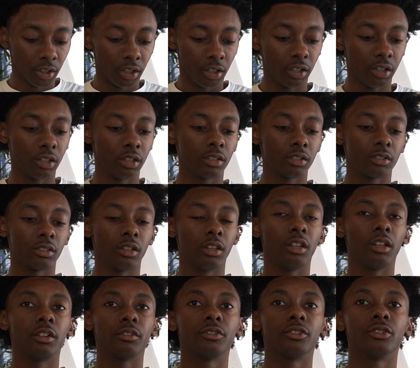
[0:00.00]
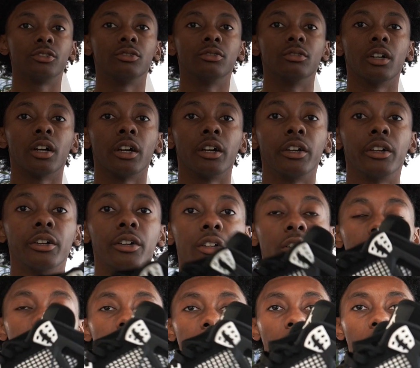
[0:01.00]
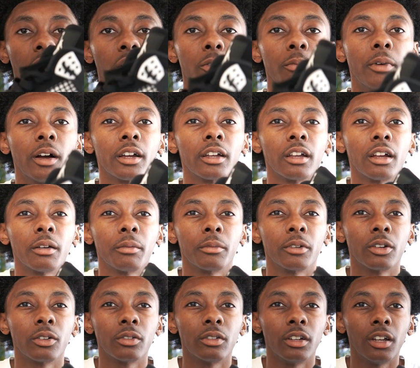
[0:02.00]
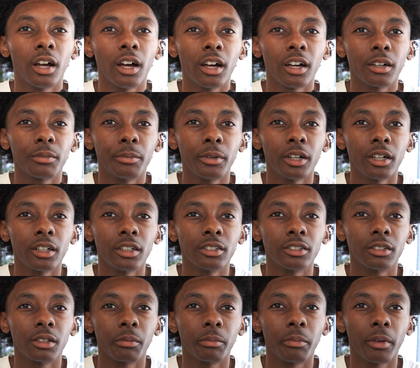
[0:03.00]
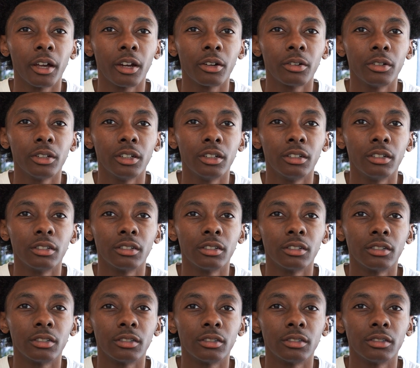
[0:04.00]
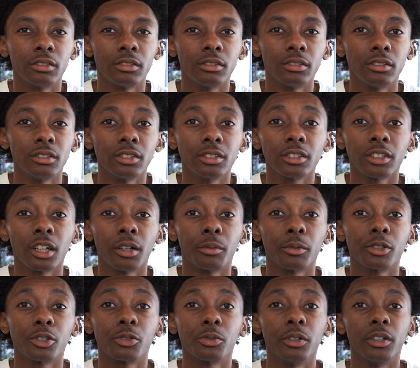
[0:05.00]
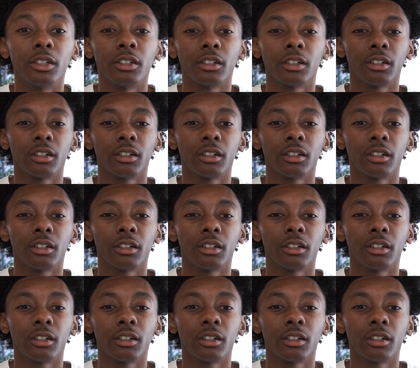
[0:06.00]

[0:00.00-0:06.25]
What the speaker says: Here's the left shoe right here. I hope my camera don't die, bruh, cause the battery, this camera tweaking.